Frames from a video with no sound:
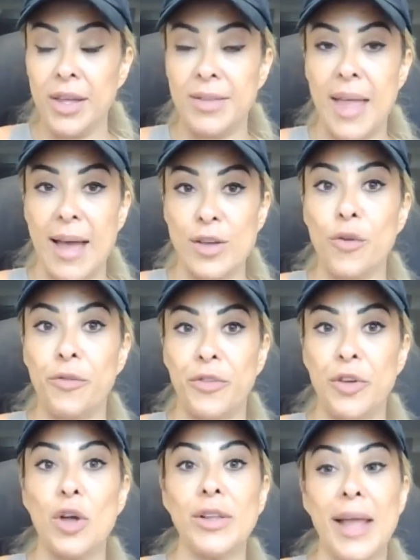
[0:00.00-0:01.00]
that you
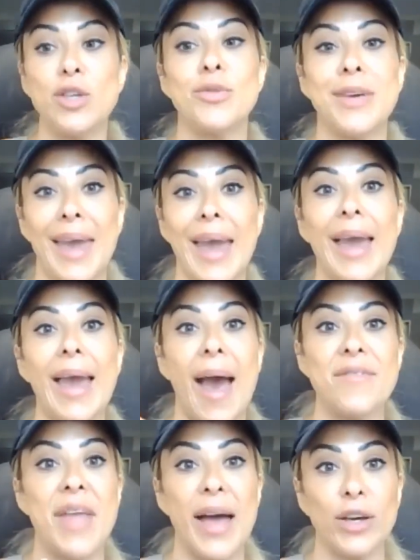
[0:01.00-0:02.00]
feel like you can't
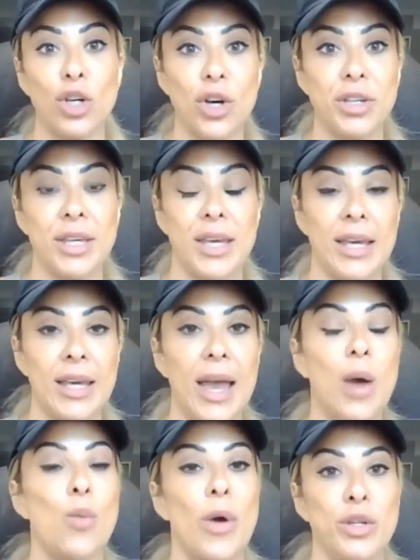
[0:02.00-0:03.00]
have that cookie.
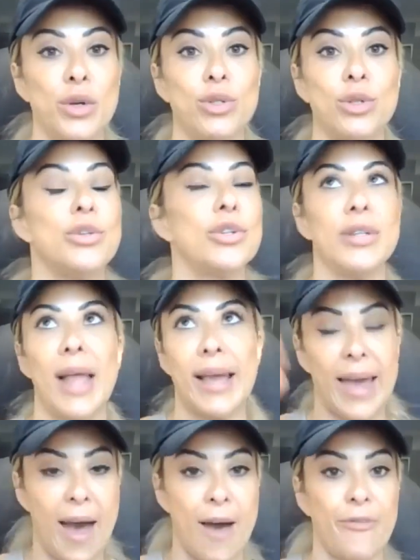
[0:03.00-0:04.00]
And when you do, you're
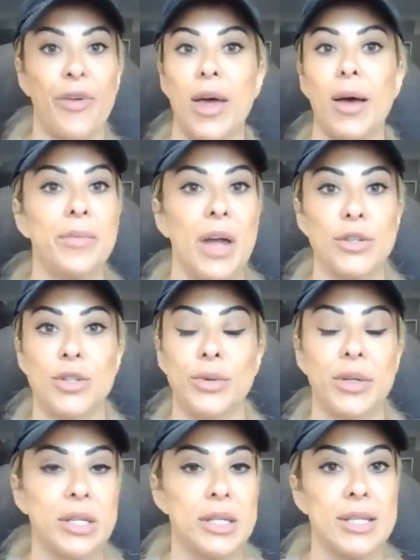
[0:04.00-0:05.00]
like, F it, I'm not
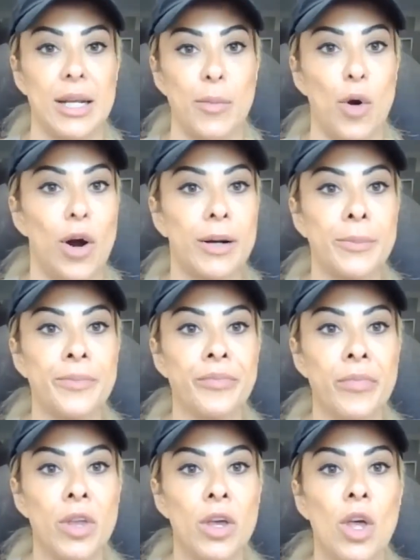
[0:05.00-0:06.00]
doing this anymore.
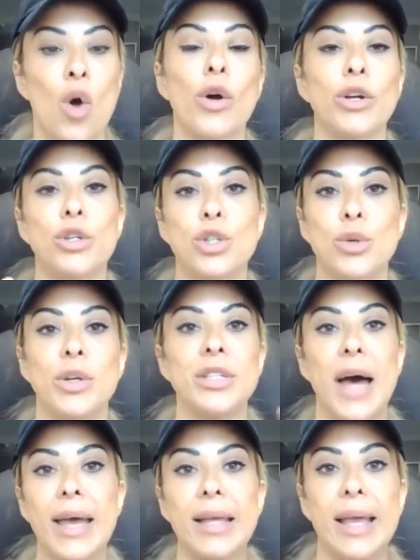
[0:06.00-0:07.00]
Or you do a
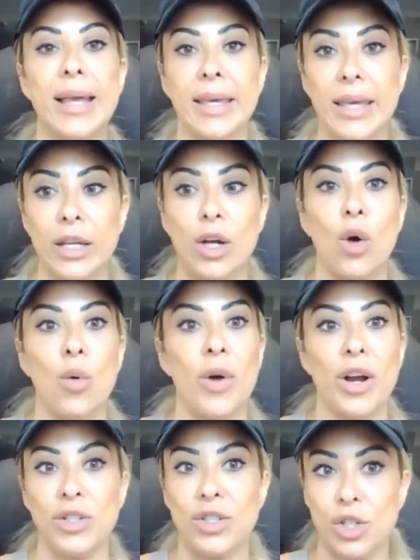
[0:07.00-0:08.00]
diet like keto
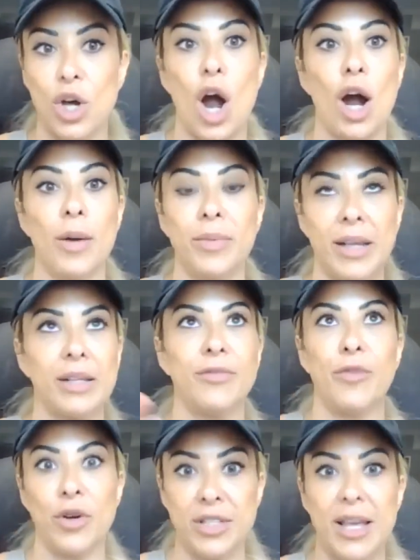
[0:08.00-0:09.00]
where it's carb, like
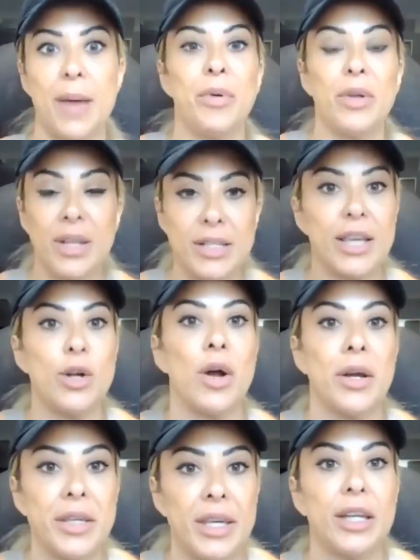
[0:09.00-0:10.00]
for example, let's say you're
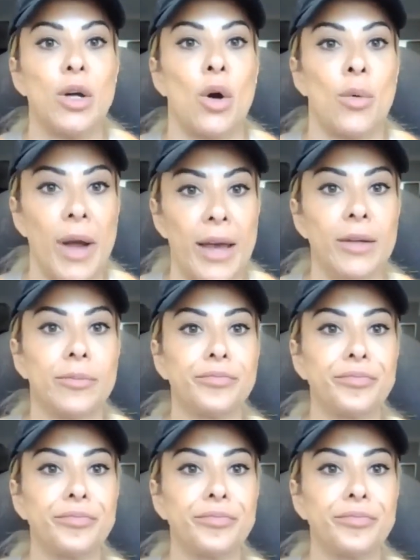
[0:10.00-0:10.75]
on keto, right?